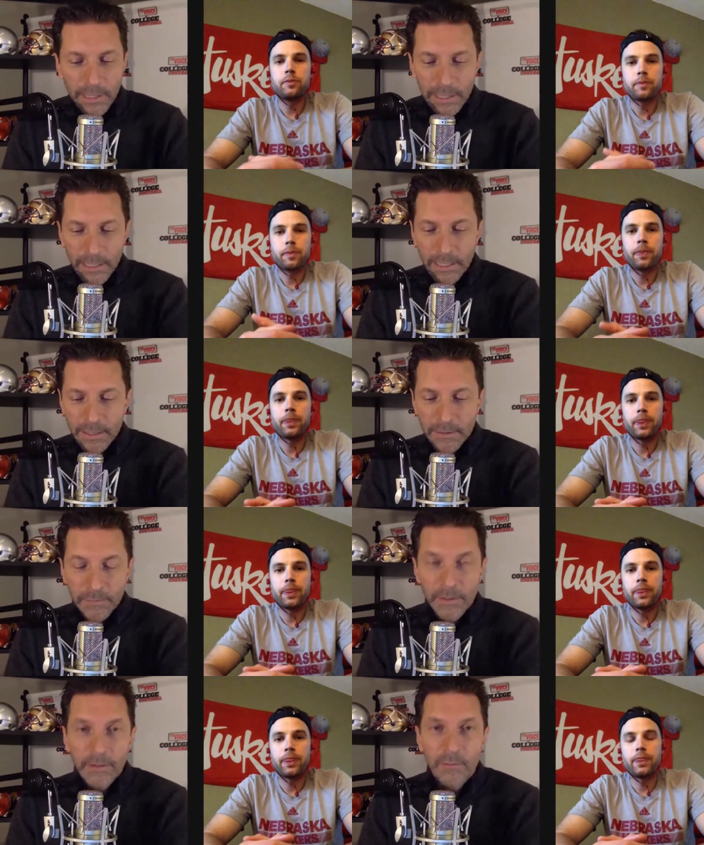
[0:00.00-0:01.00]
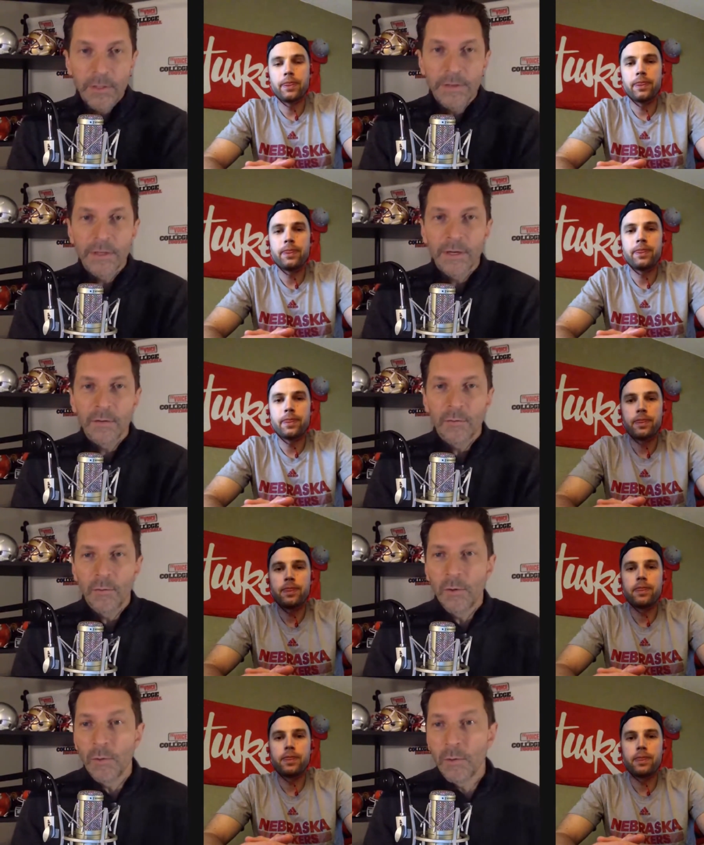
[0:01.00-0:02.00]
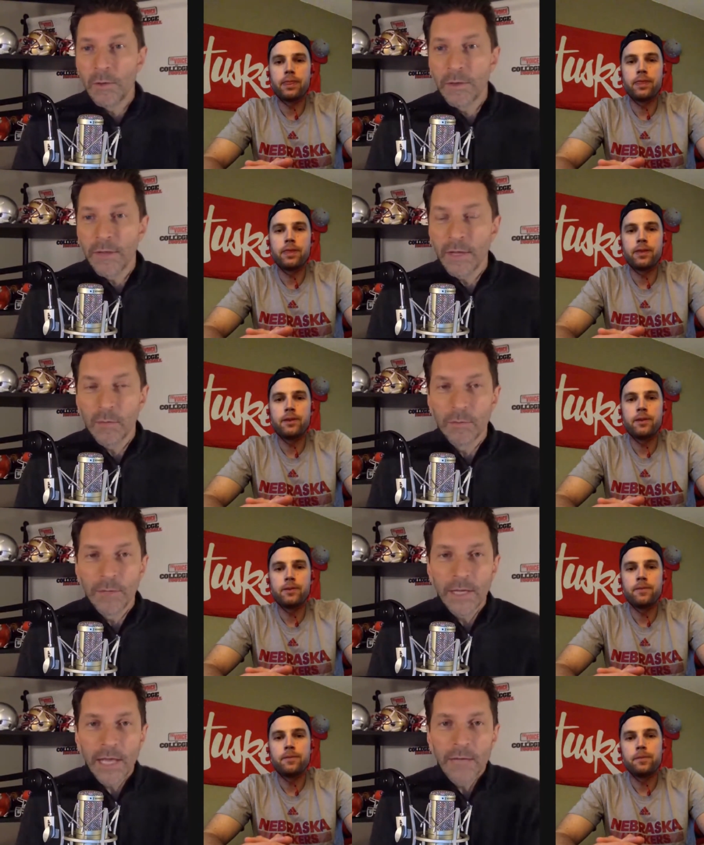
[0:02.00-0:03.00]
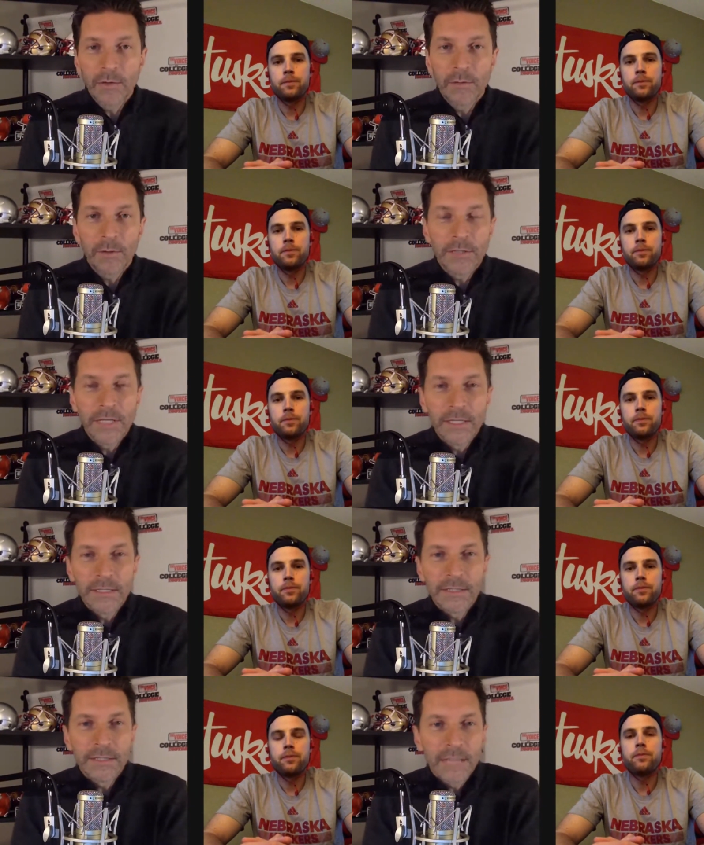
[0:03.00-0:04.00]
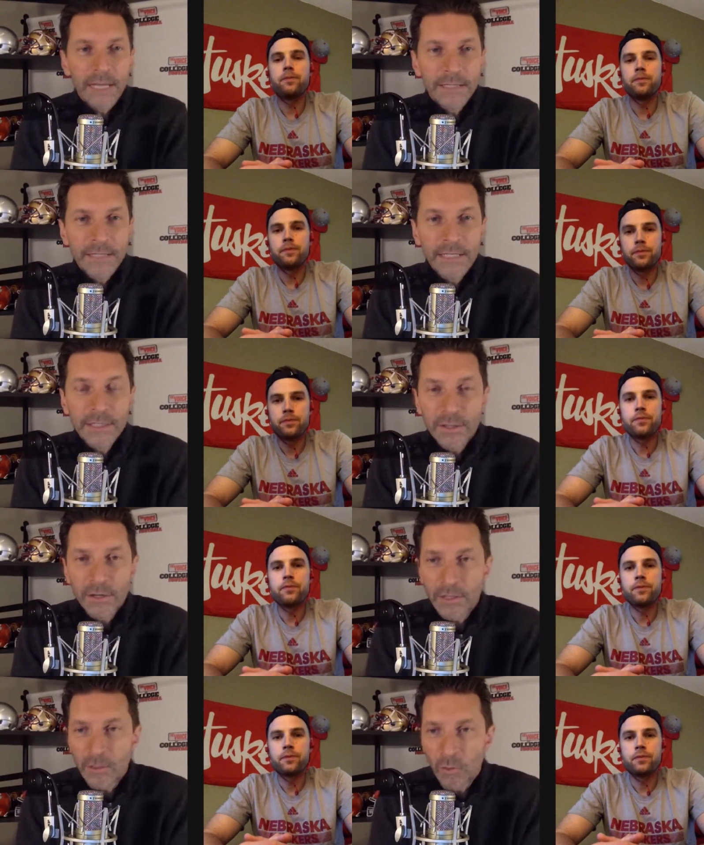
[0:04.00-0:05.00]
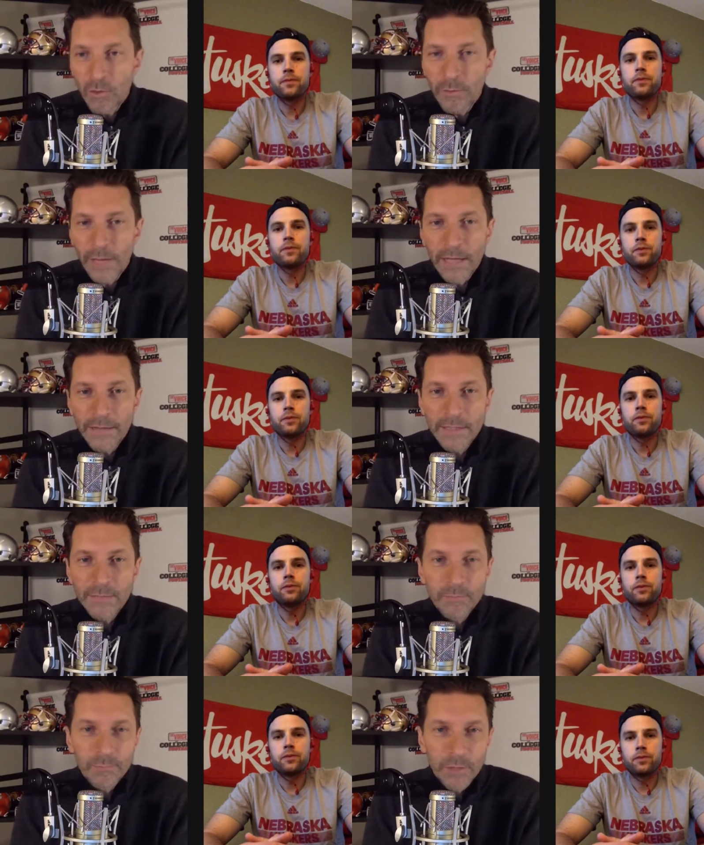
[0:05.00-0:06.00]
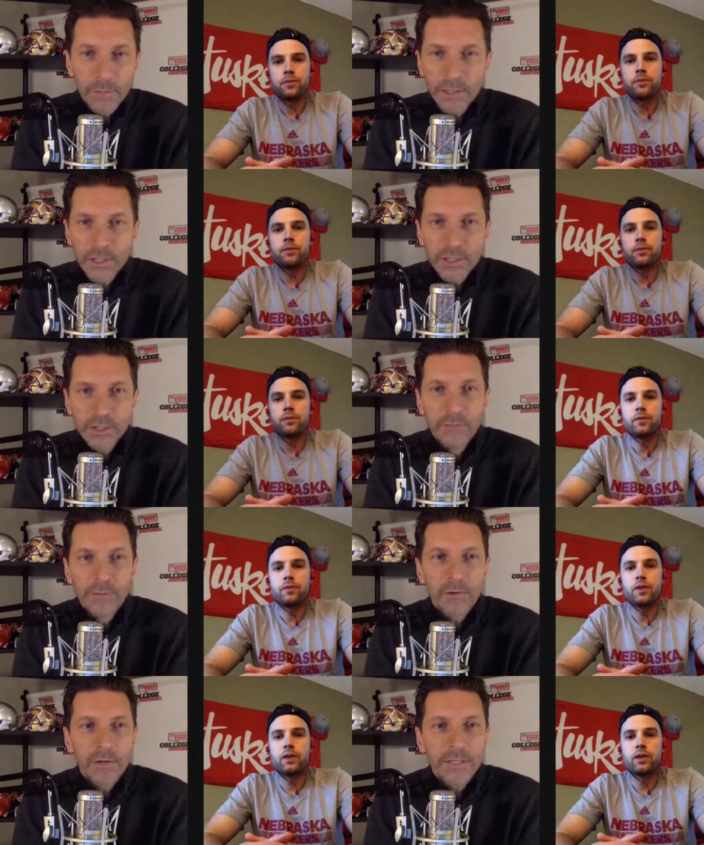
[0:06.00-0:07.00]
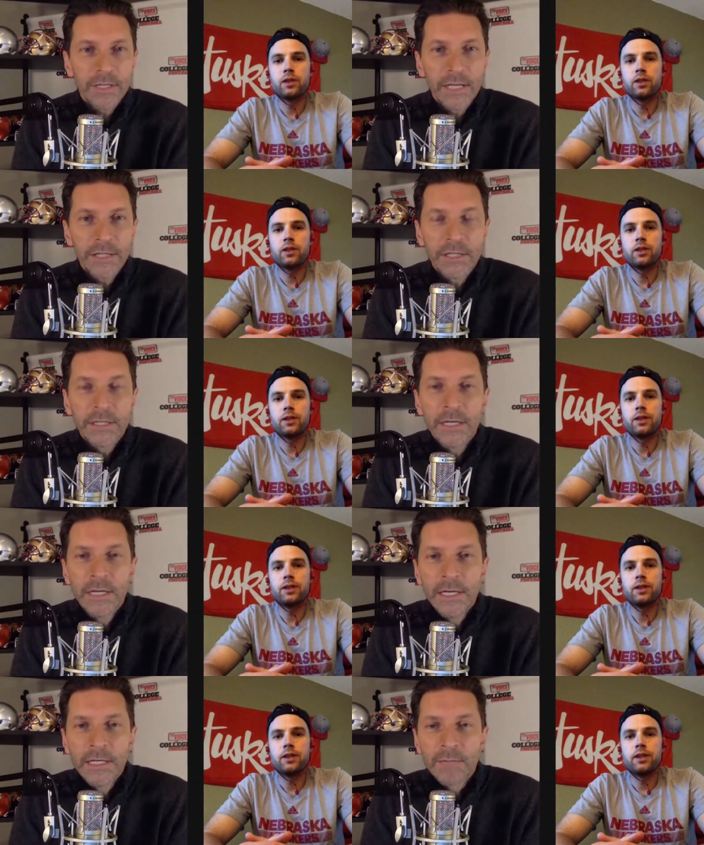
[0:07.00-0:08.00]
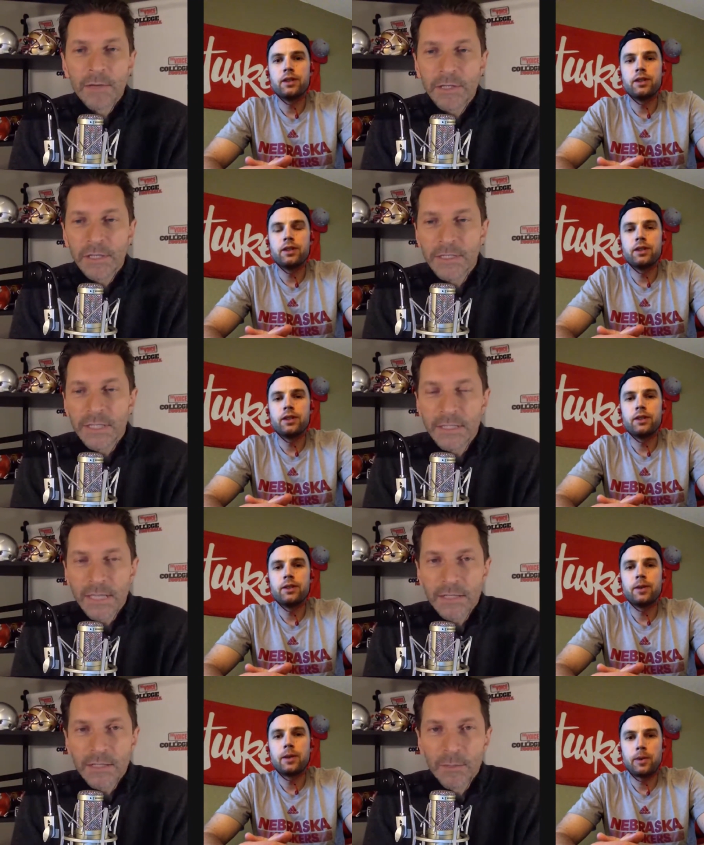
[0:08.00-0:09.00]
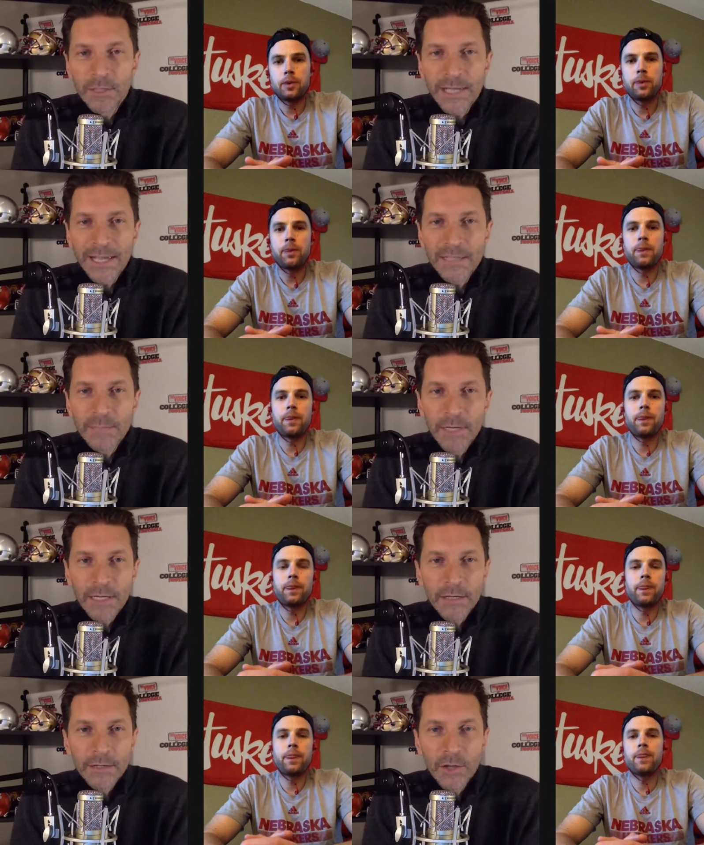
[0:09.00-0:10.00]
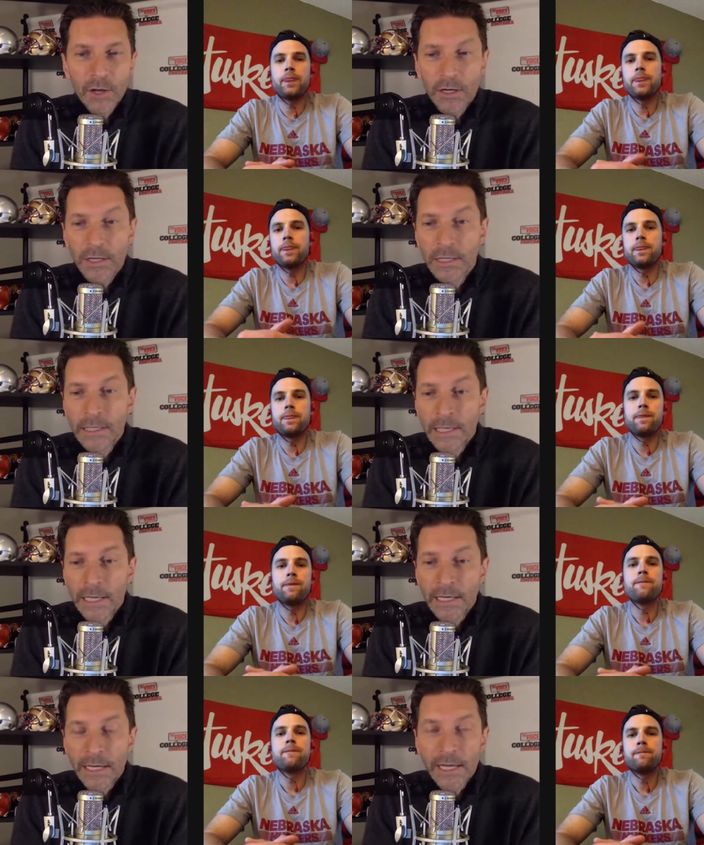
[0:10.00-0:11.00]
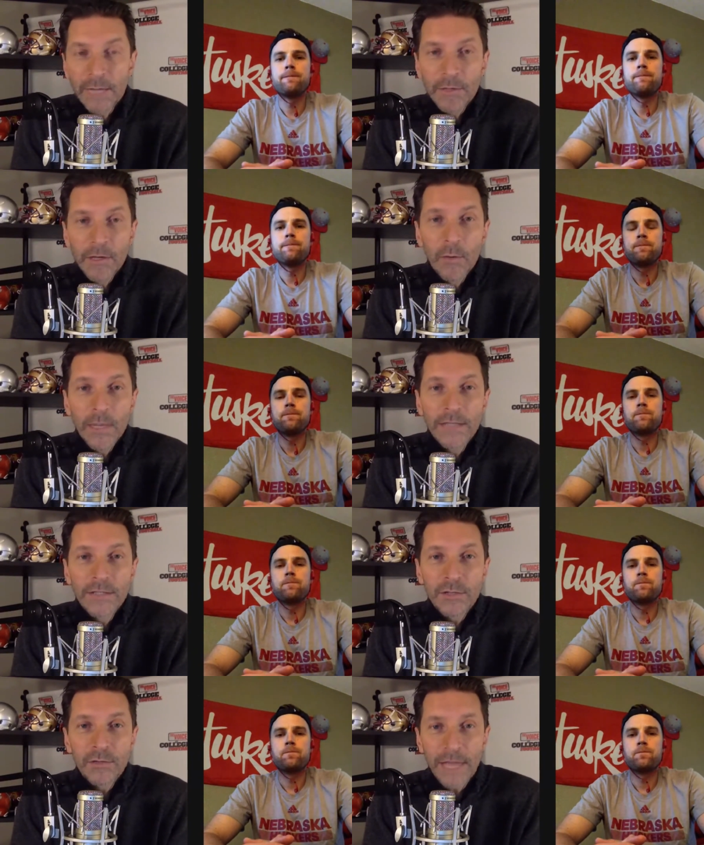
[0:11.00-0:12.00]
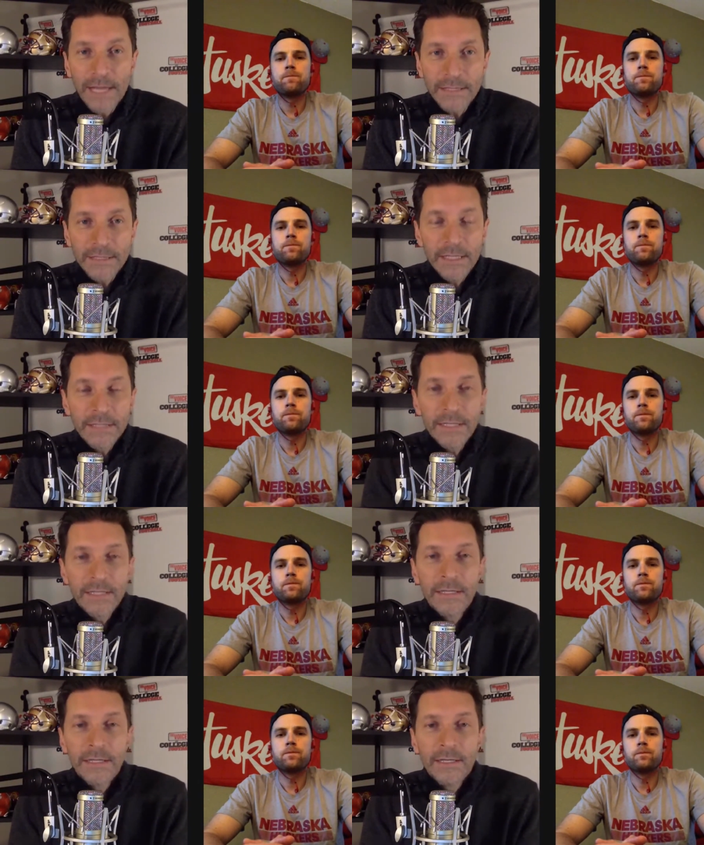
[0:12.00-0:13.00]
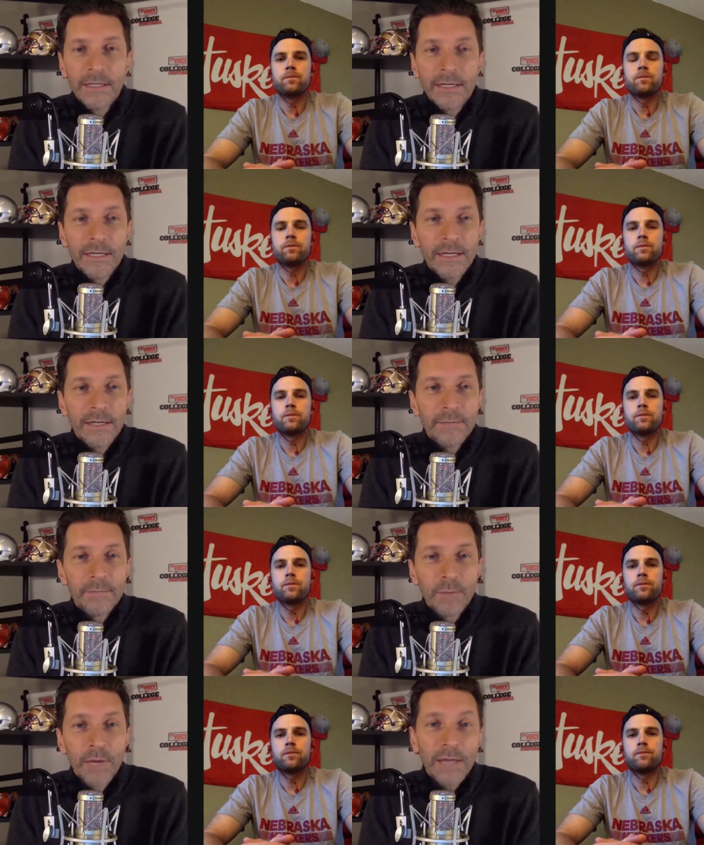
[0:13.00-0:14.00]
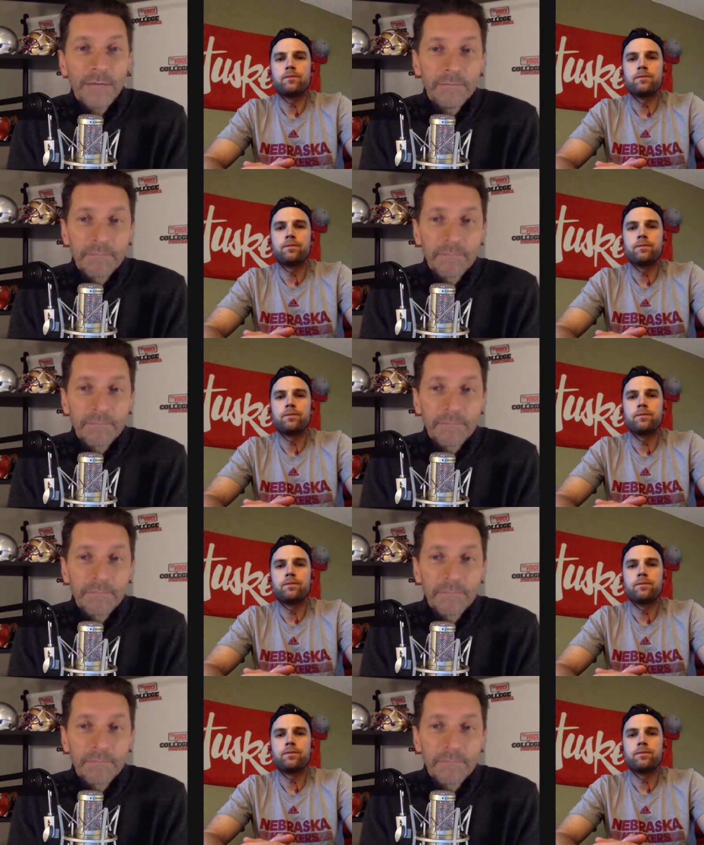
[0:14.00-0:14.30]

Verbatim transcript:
Speaker 1: uh, hitting the field with uh, what we would think would be Adrian Martinez as, as the starting quarterback. That's pretty much assumed across the nation, especially since he had so much Heisman talk and hype going into last season. Um, but